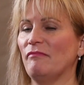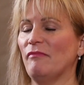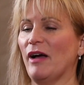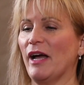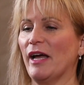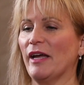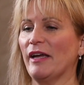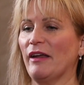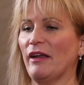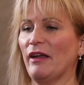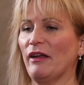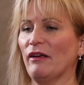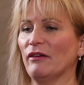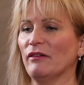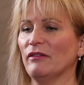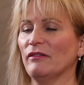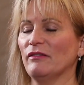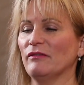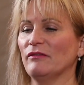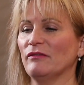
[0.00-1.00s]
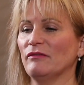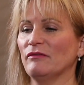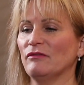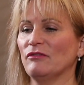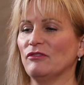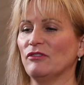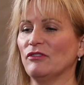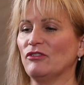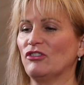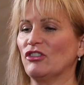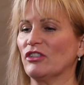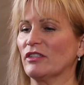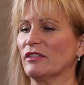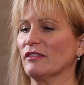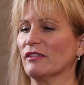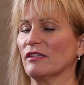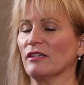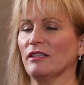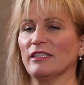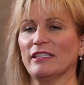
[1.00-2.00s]
I
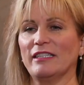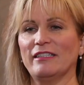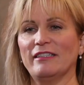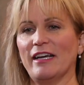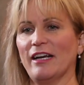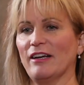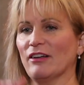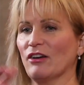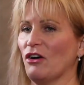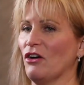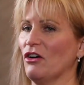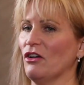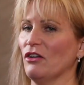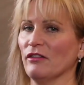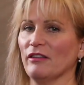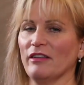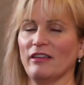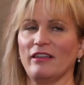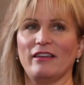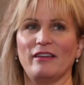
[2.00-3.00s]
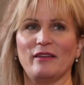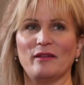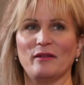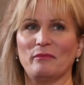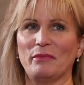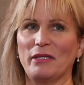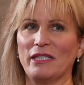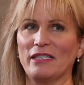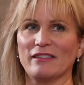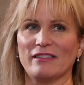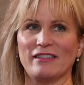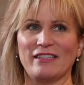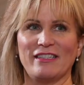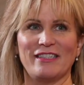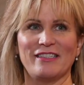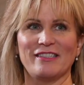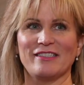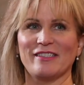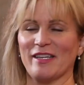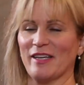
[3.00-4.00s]
just cleaned out all the
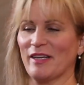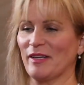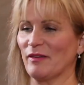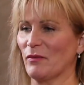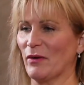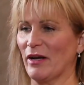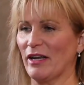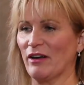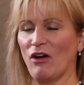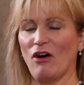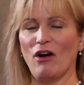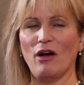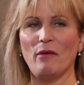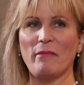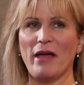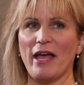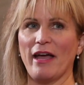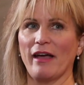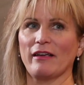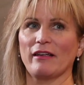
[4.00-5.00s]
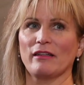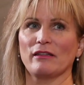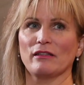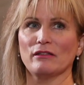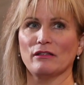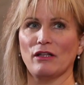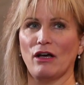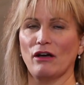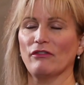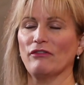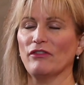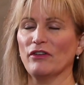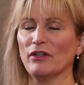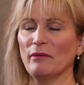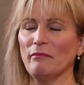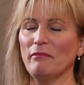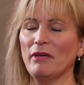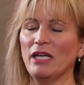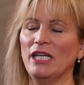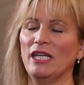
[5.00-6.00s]
PCs and went all Mac in the law
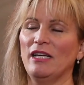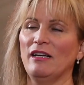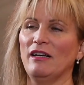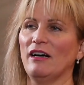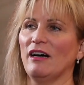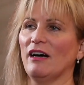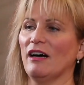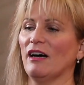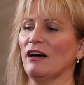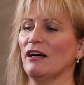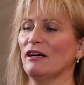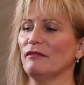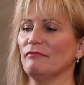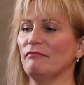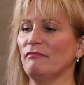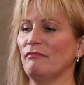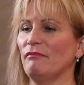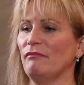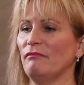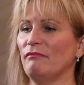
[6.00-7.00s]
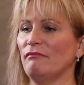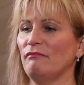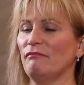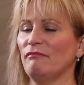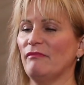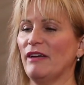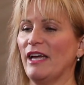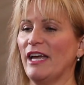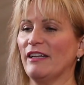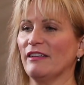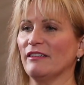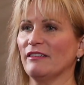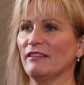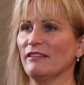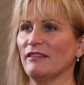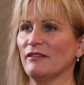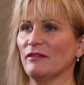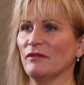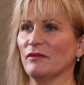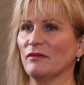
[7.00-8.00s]
firm.
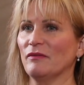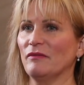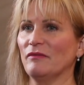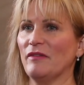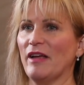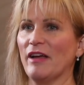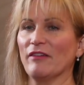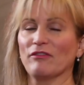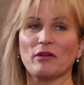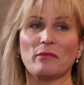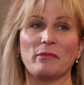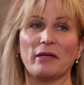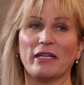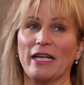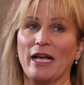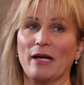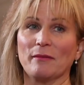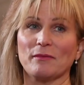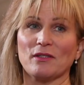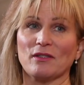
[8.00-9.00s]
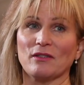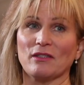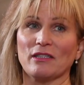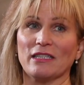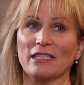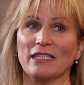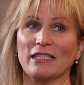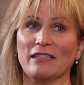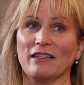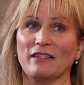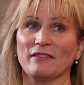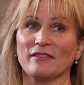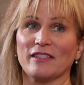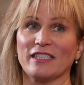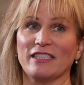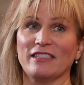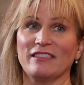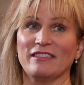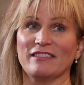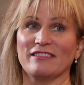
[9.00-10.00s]
And everybody absolutely loves
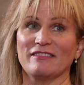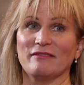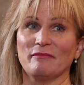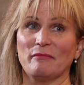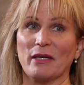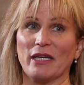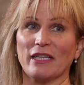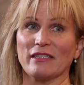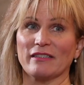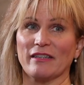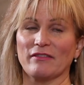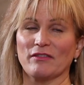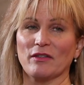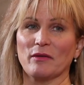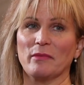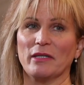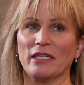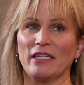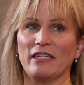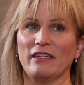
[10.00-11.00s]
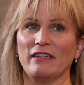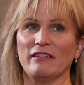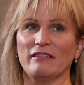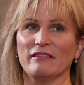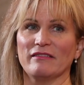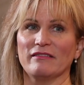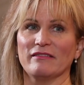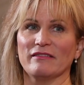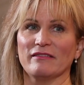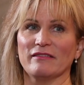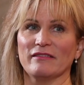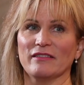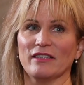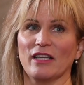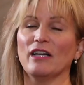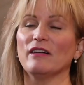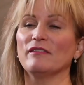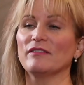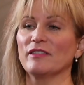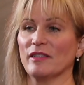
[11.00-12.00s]
it, because everybody
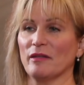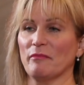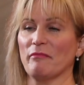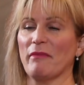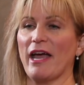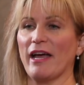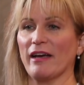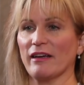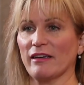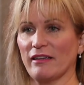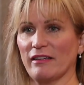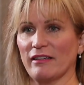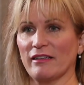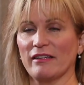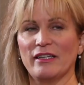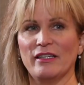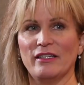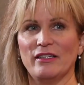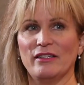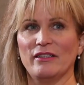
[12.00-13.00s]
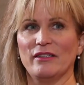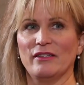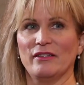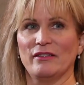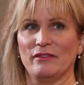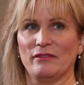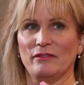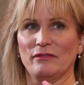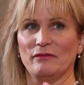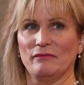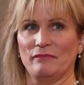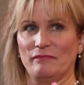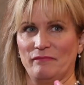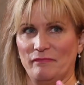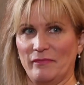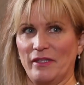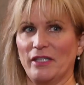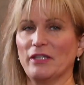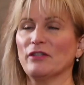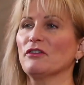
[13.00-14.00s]
loves the Mac
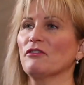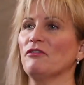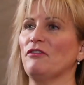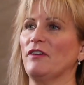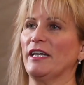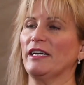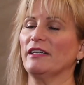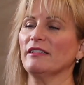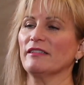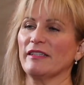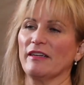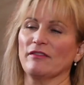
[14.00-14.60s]
interface.